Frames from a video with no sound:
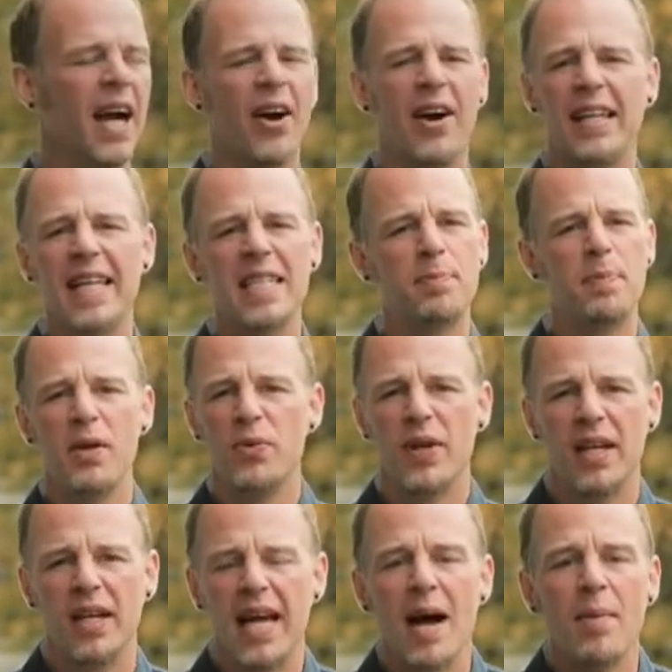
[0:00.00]
All right, let's be
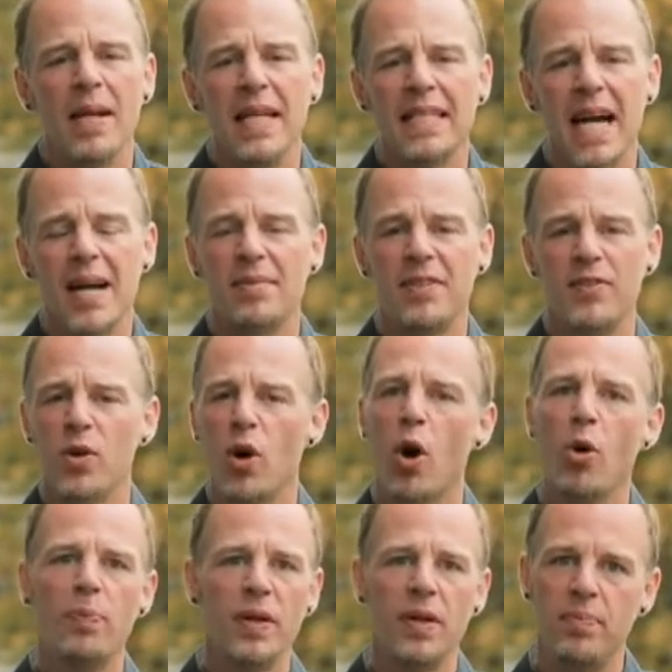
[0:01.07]
real. How many times have you
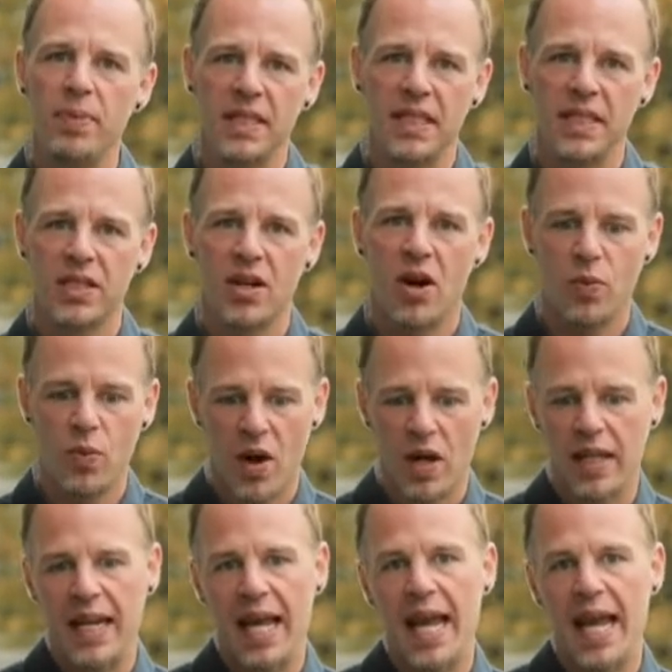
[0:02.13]
opened a business card wallet,